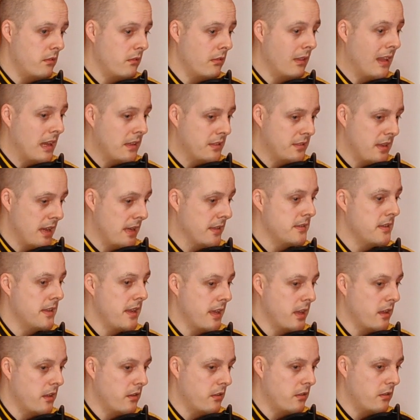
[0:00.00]
last
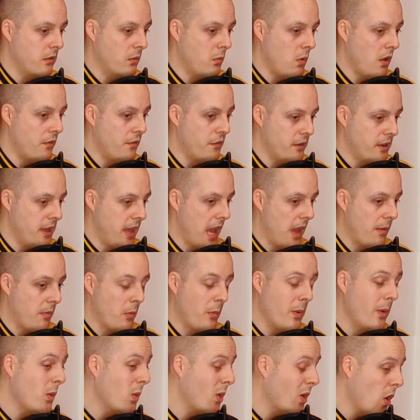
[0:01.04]
Saturday, the Watford game, and
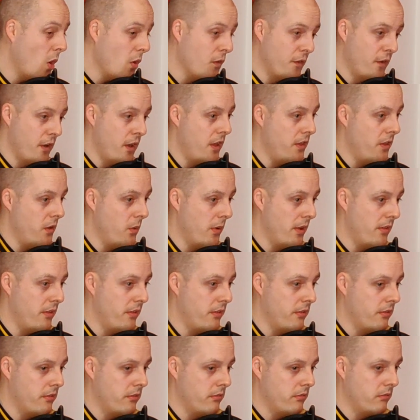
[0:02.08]
we could go further with